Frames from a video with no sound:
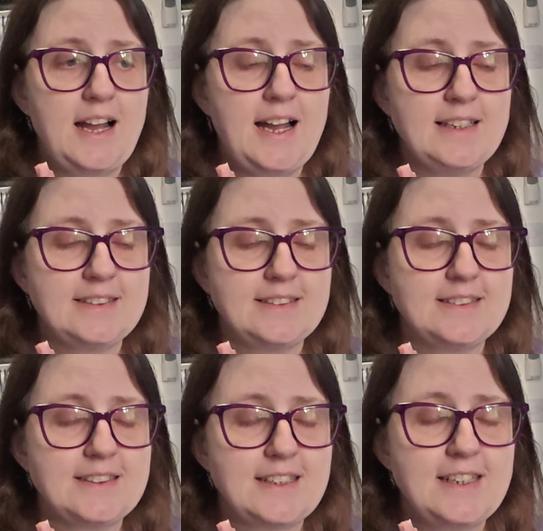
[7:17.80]

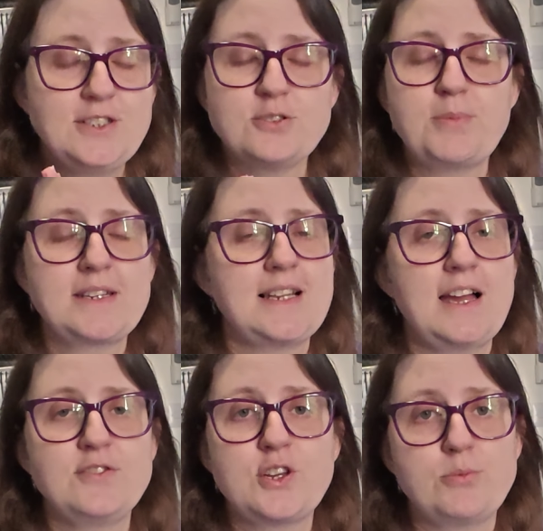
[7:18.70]
and it just makes
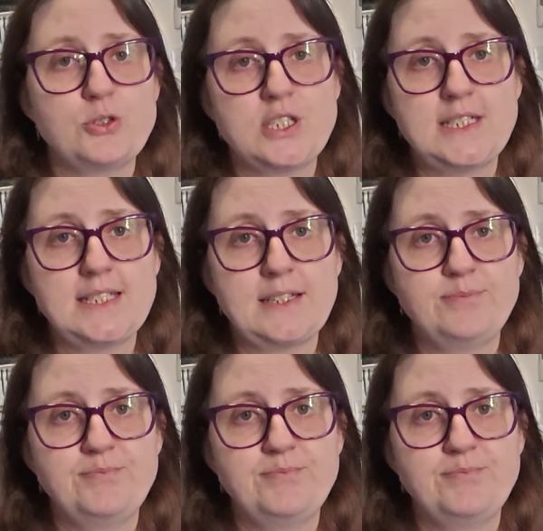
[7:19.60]
life so much easier.